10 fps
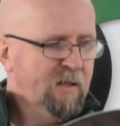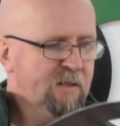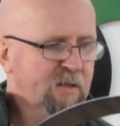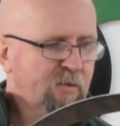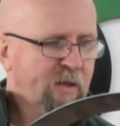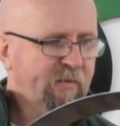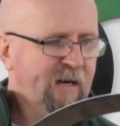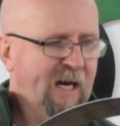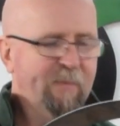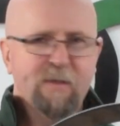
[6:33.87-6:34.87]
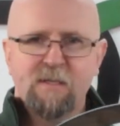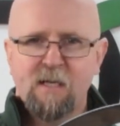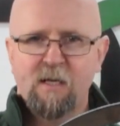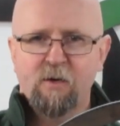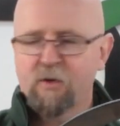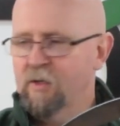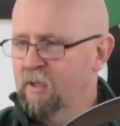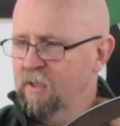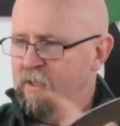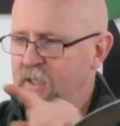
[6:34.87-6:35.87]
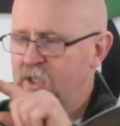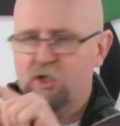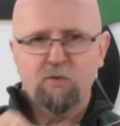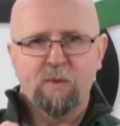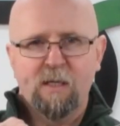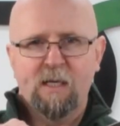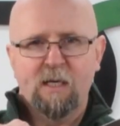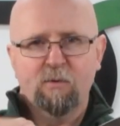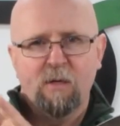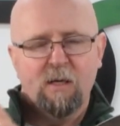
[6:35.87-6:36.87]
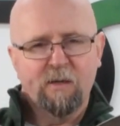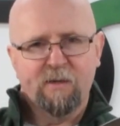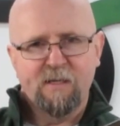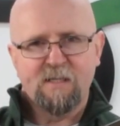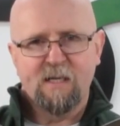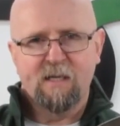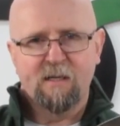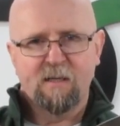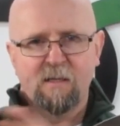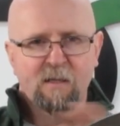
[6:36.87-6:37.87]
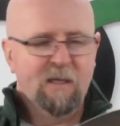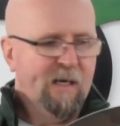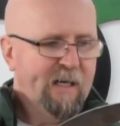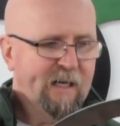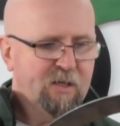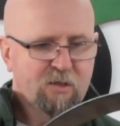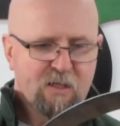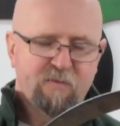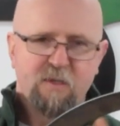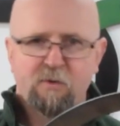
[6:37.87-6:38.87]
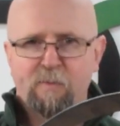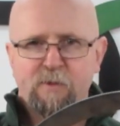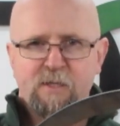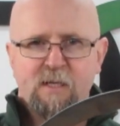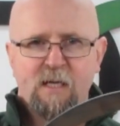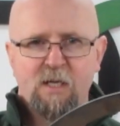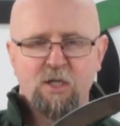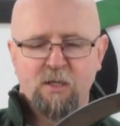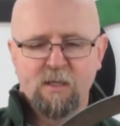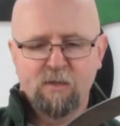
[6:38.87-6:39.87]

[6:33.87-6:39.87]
So whatever happens here, it should be equal on this end, and that just gives a representation.